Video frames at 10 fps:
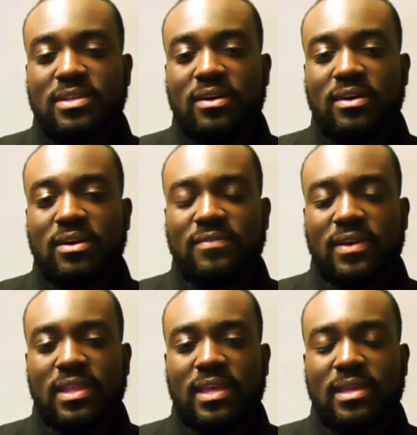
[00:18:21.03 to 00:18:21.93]

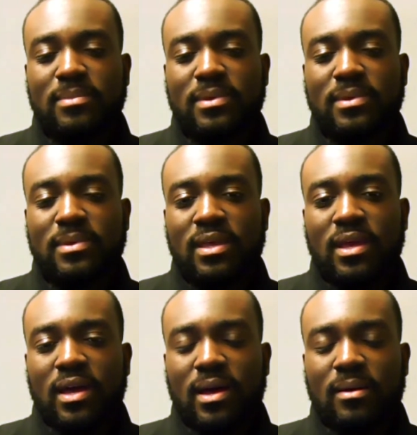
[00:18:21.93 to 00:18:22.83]
I think, can be
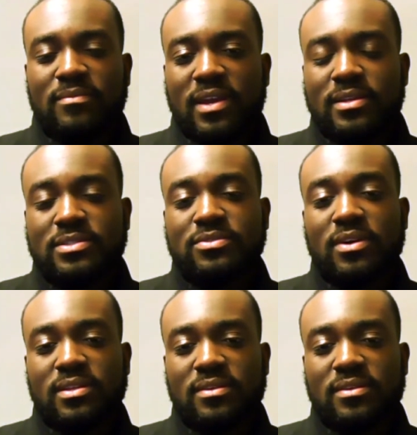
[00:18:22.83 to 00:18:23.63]
very destructive.